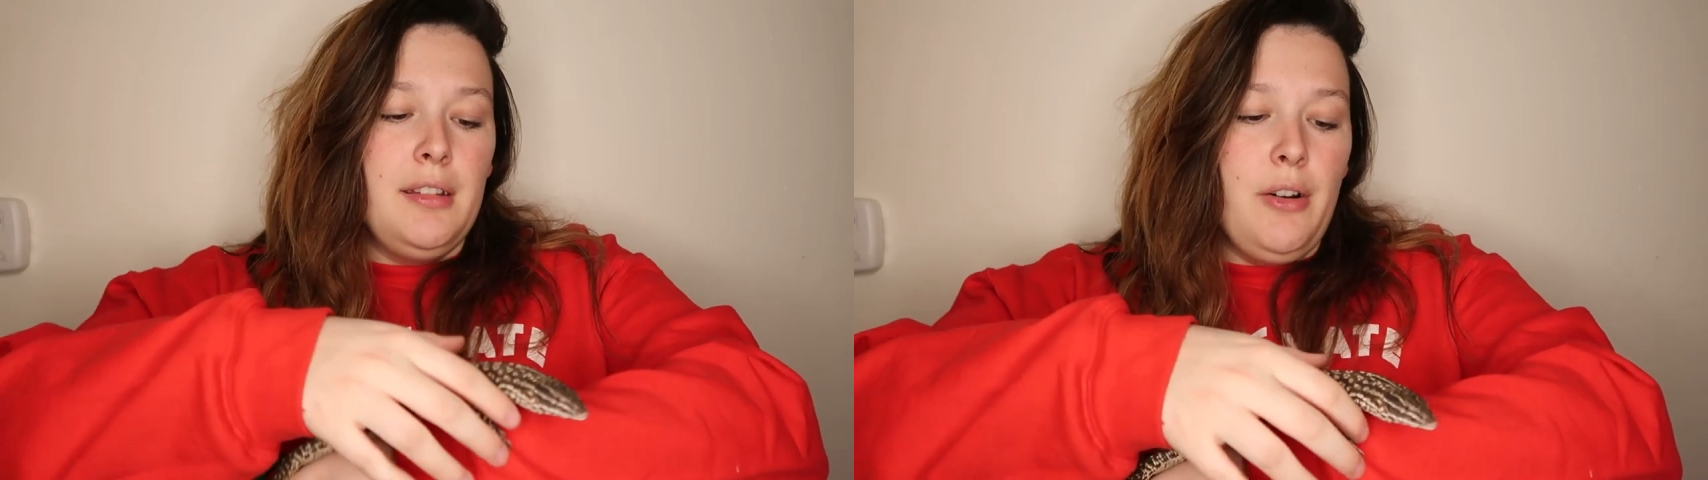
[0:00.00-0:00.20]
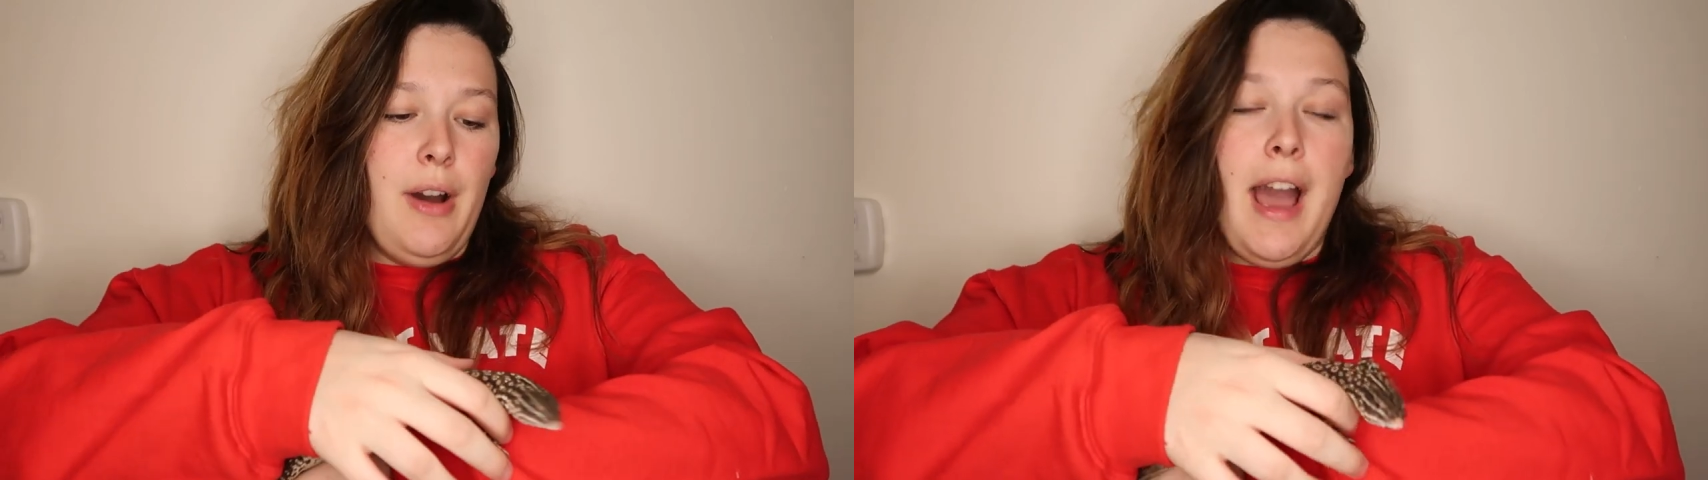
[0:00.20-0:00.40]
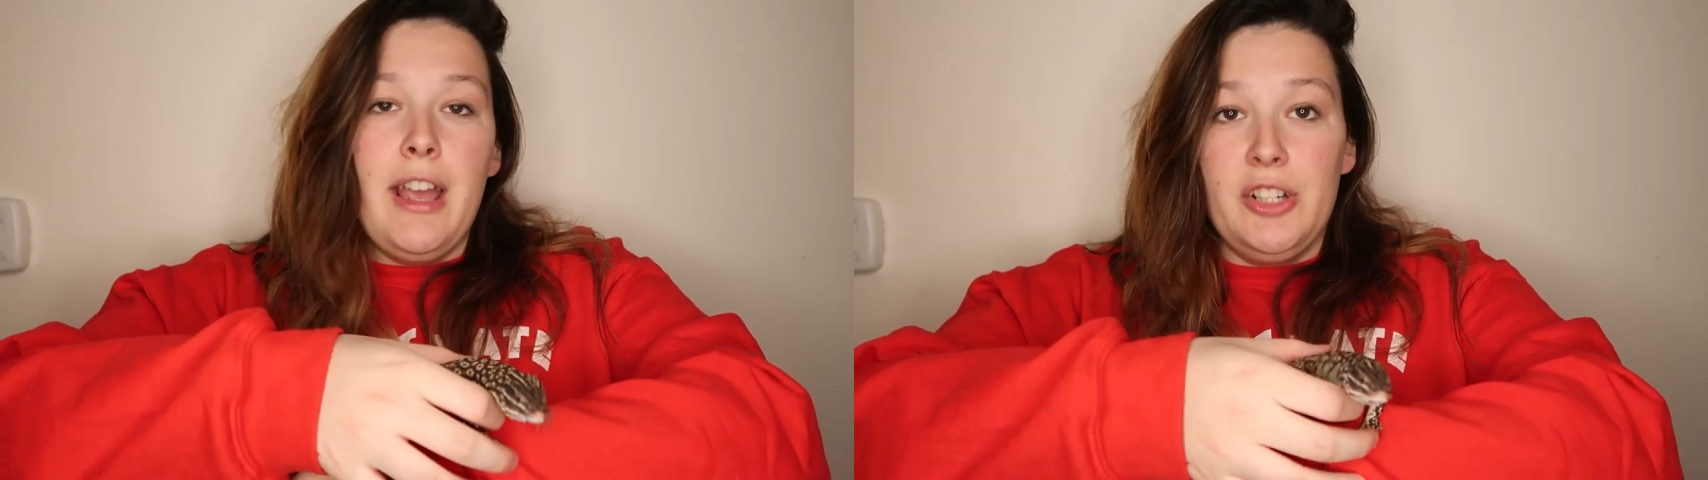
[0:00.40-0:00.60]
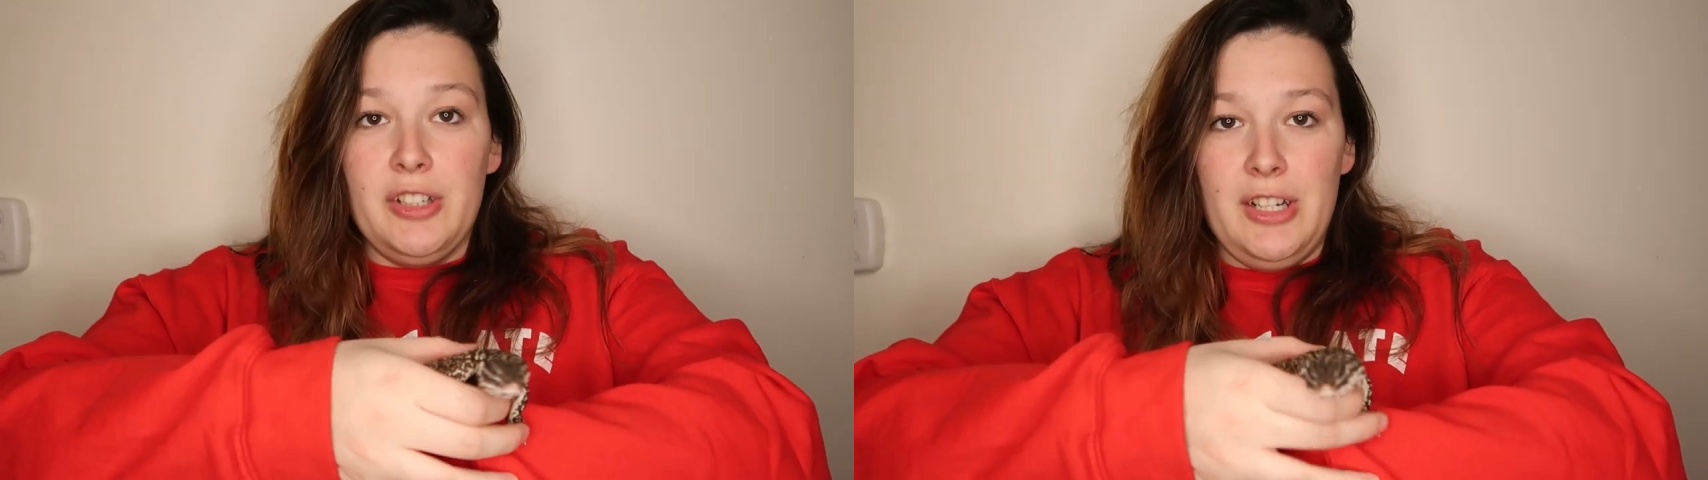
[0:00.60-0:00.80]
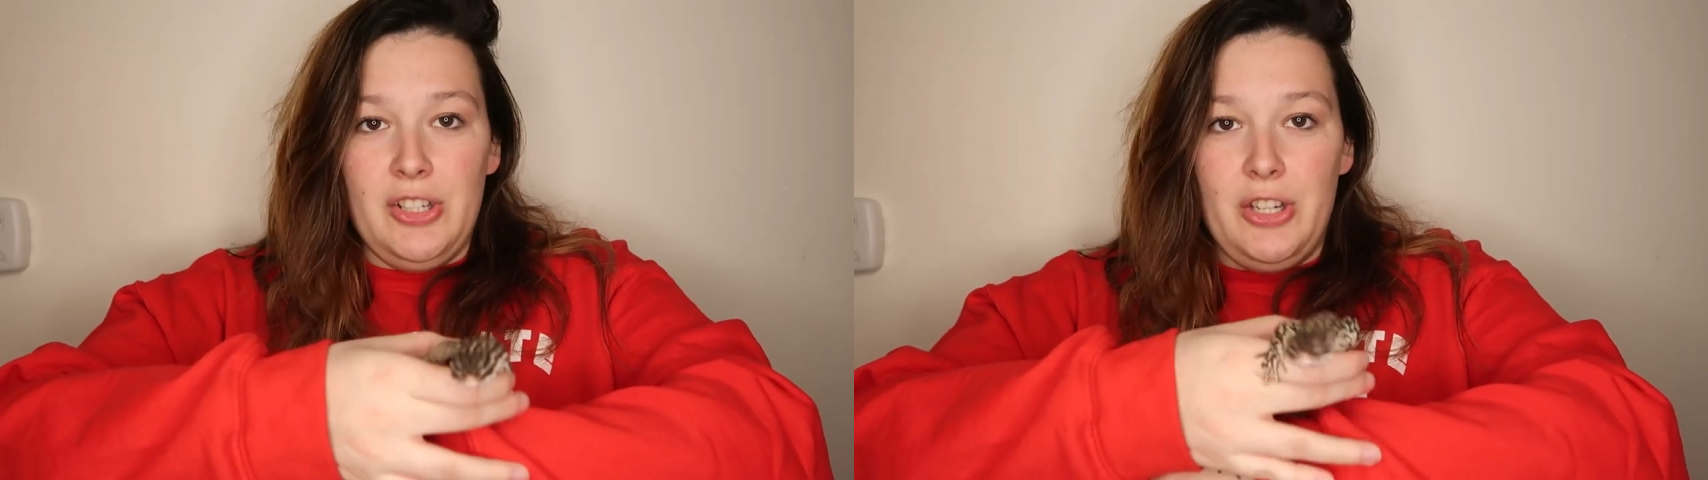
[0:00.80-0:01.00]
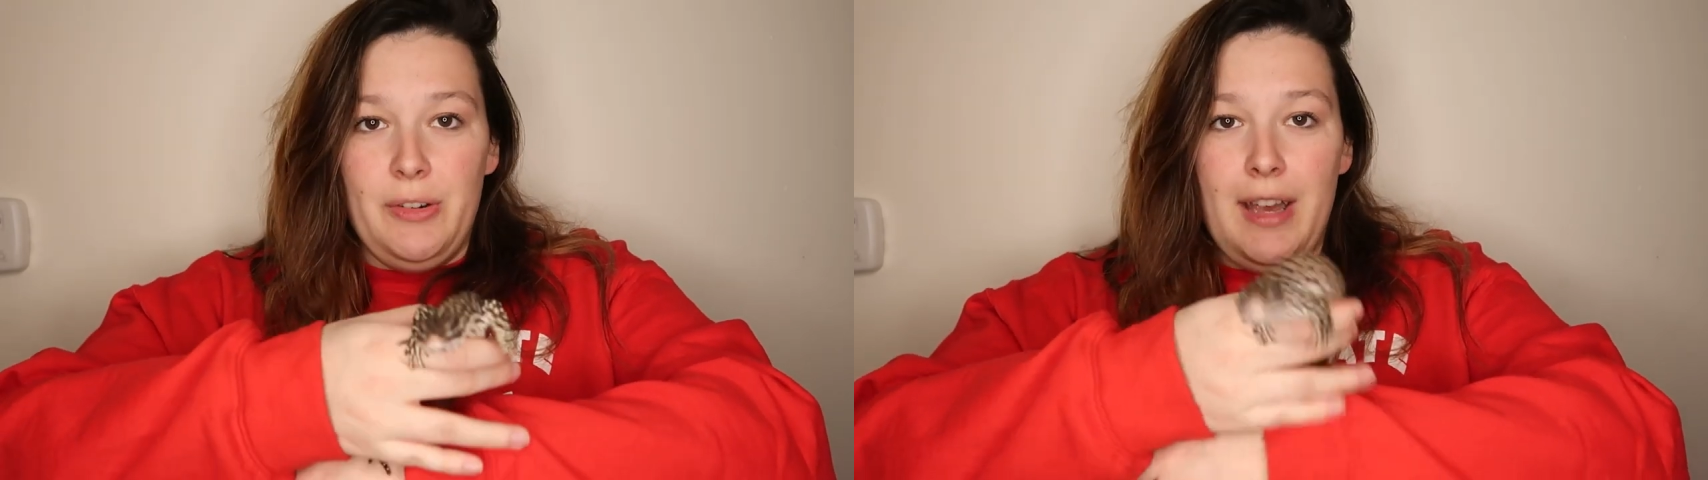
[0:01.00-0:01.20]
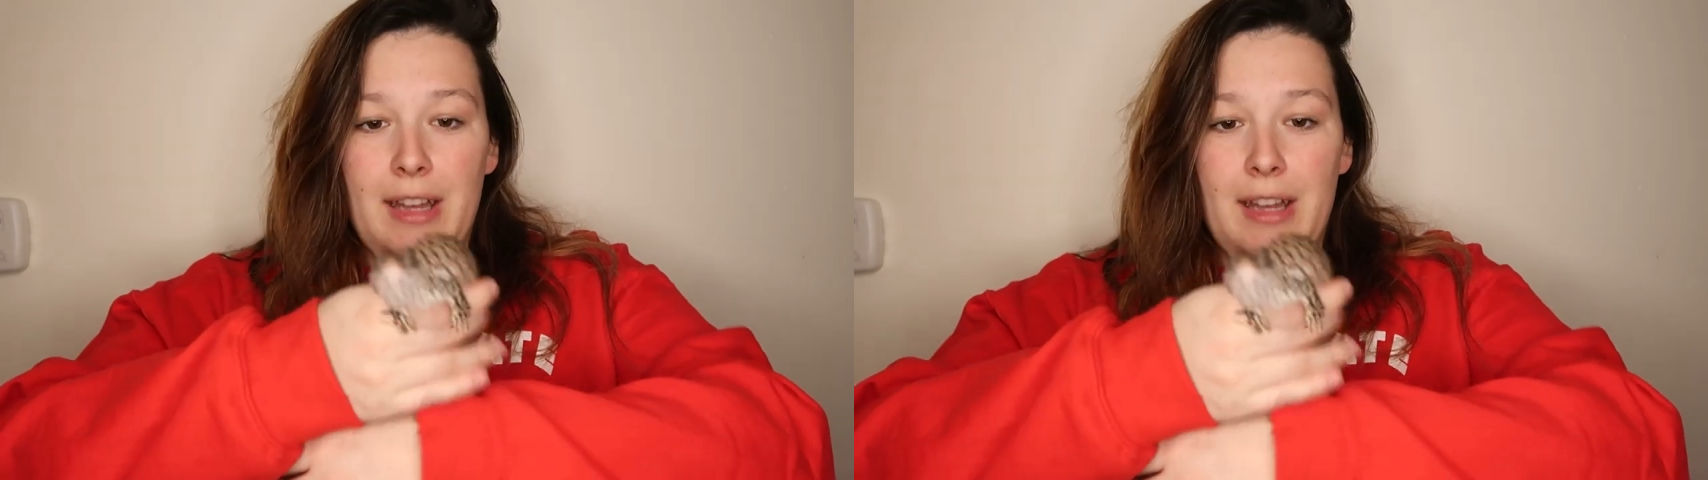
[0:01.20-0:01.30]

so I agreed to